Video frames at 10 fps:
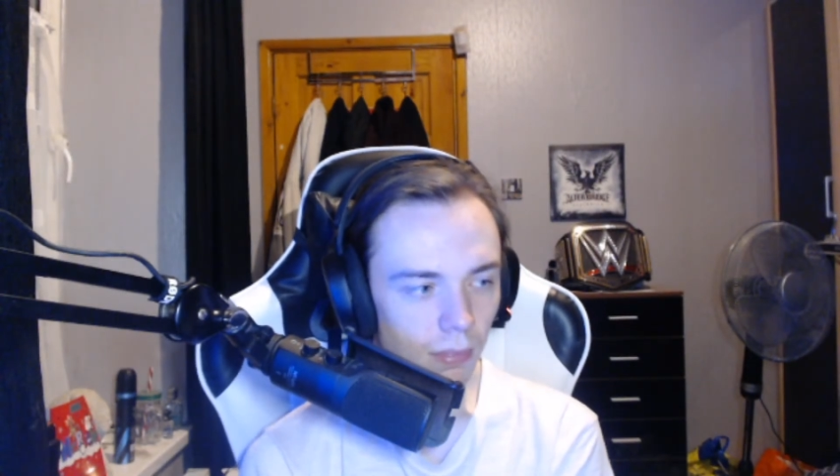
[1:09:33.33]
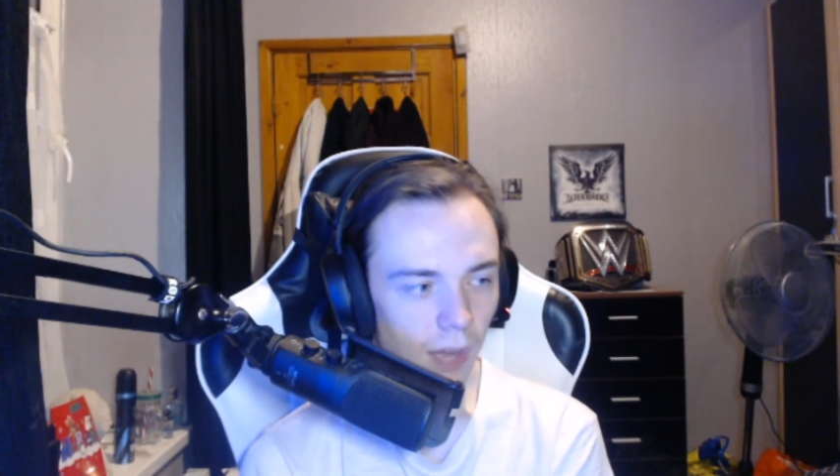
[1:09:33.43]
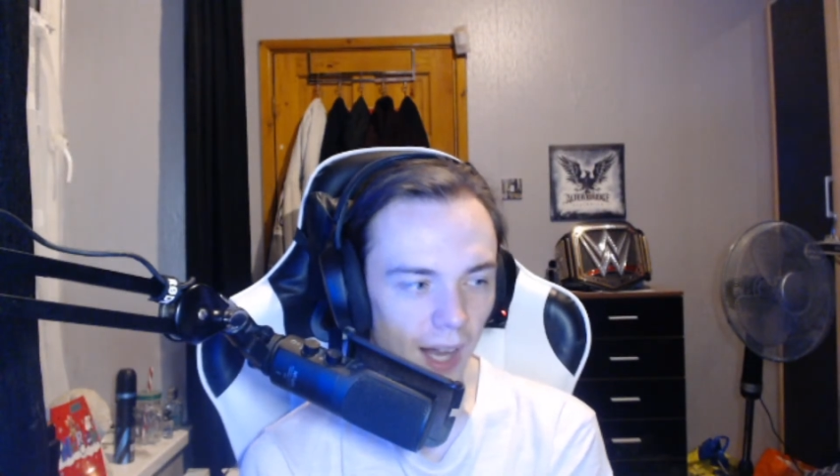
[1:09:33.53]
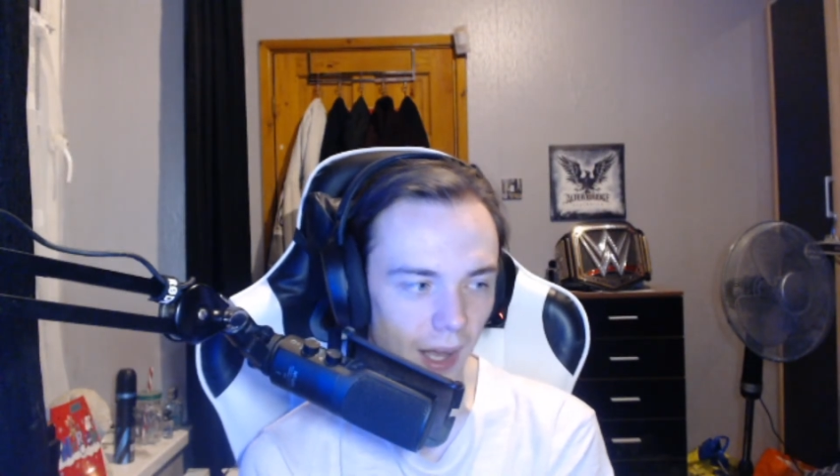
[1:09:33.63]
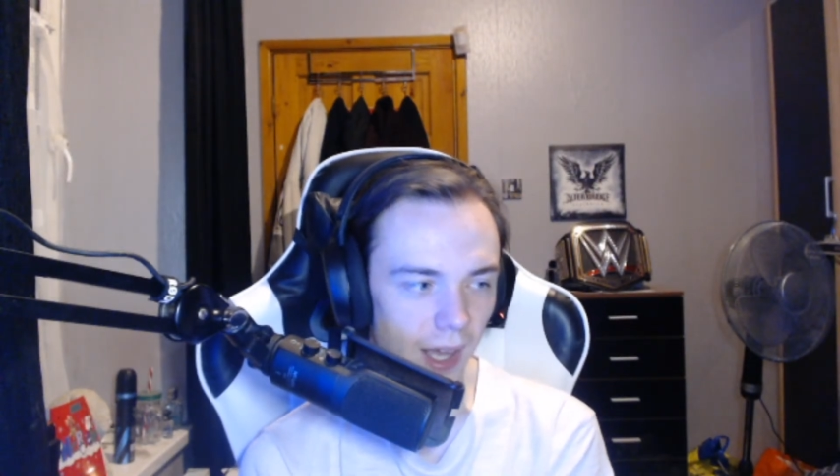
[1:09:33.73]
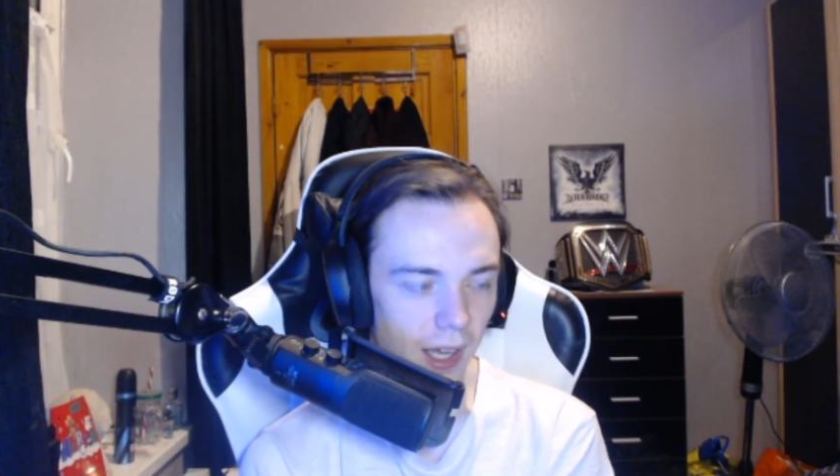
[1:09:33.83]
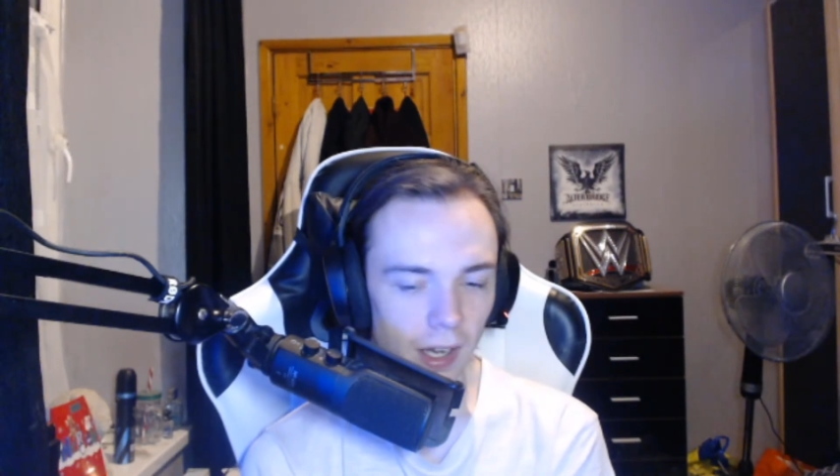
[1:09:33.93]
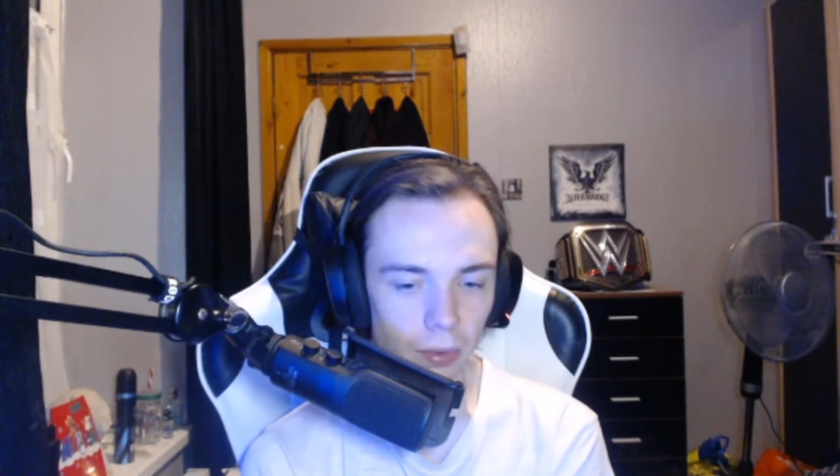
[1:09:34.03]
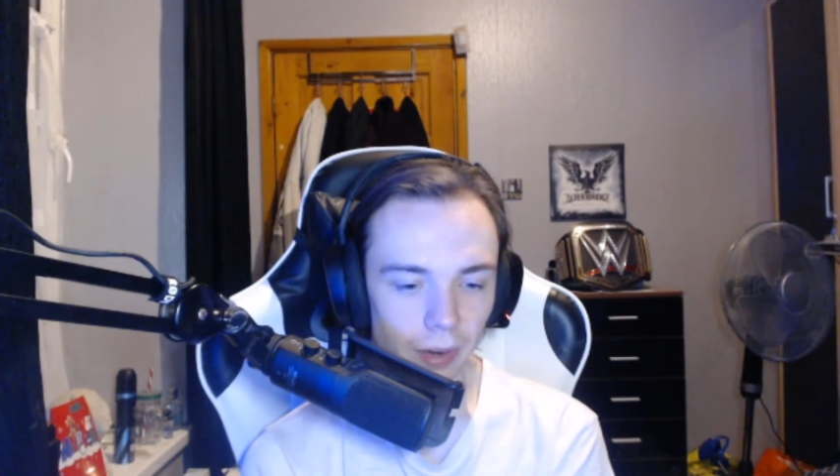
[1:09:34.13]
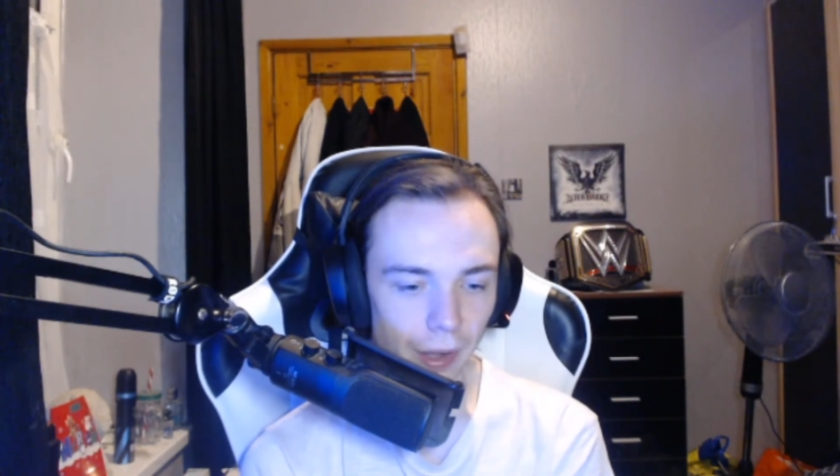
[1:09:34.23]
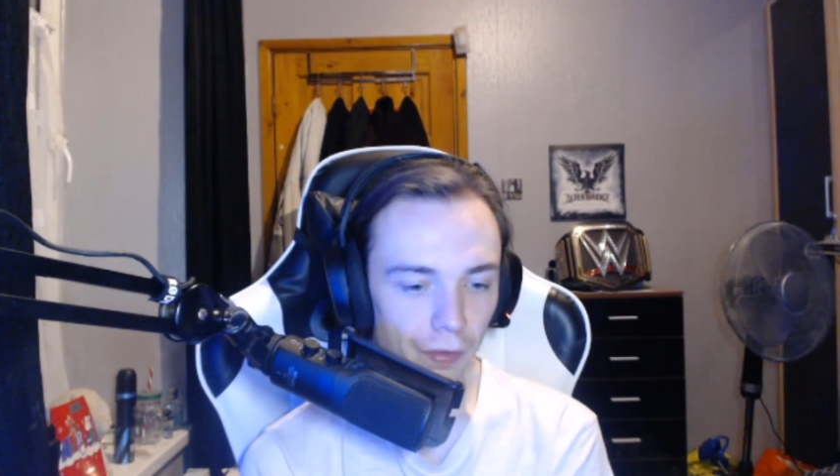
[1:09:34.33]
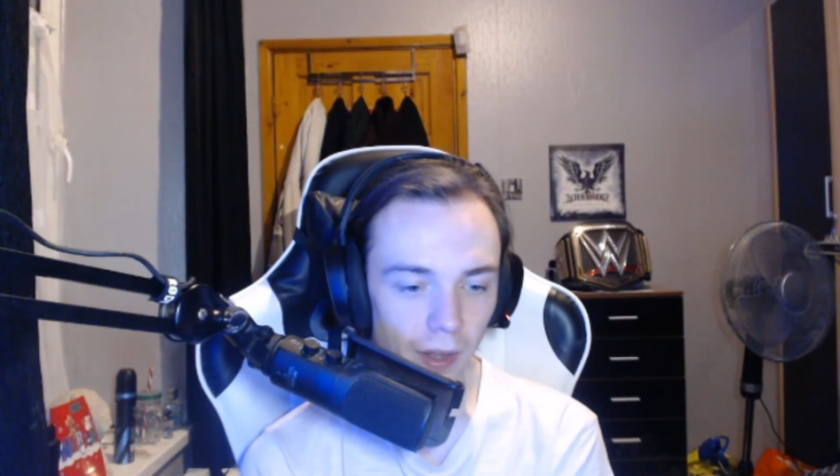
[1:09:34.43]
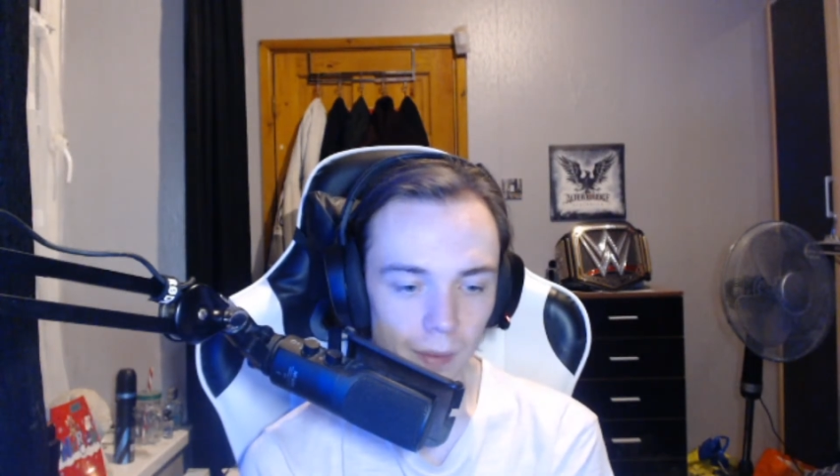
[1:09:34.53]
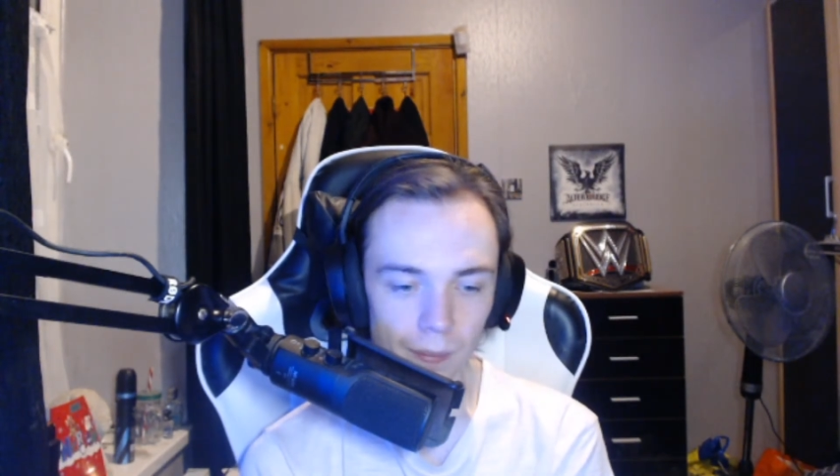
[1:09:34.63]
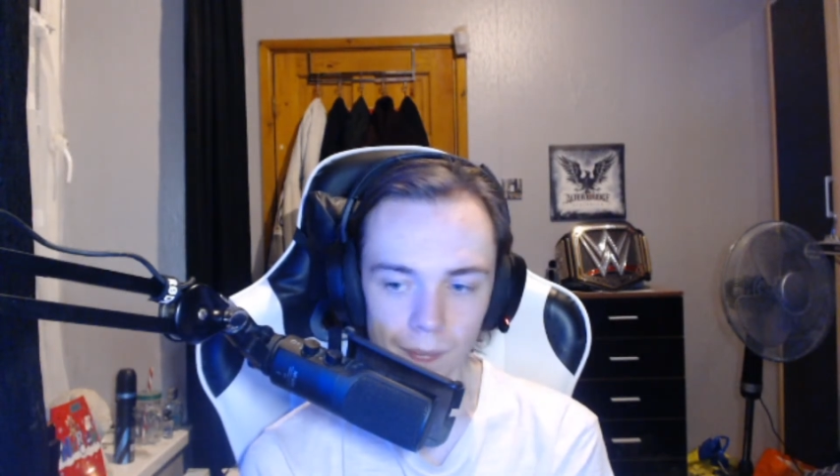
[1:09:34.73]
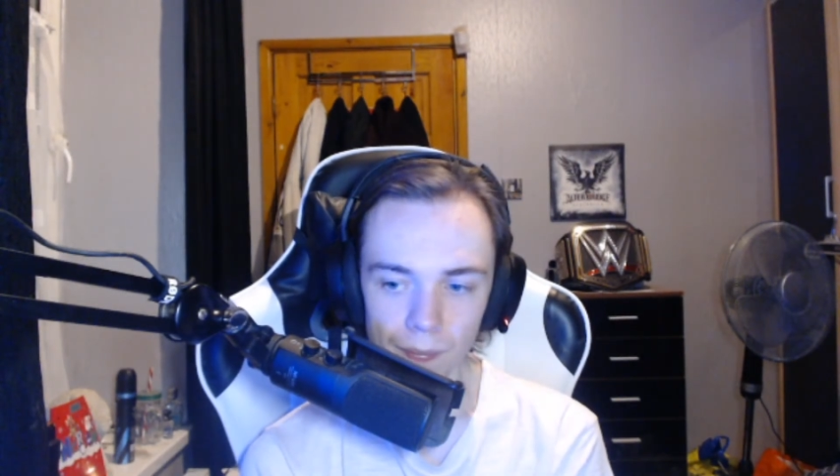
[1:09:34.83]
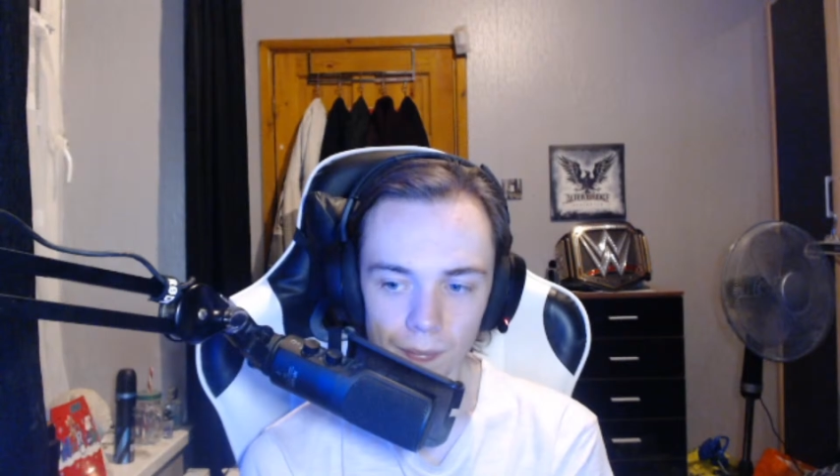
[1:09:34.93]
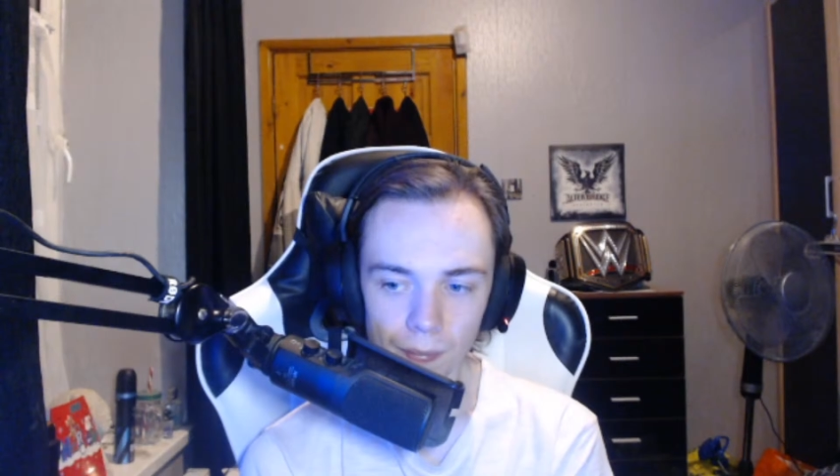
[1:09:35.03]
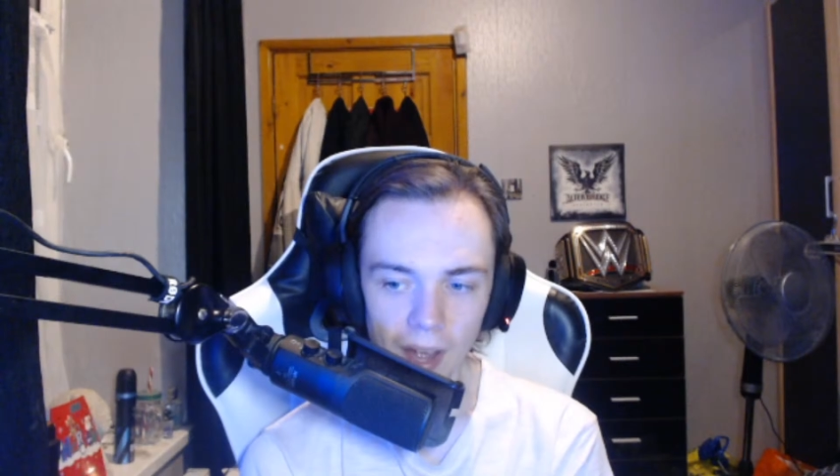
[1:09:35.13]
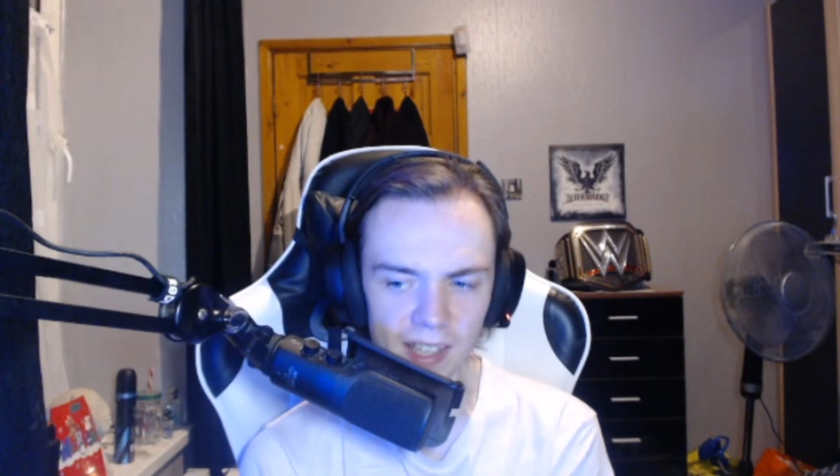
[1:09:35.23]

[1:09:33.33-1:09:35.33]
I like it. I don't love it. I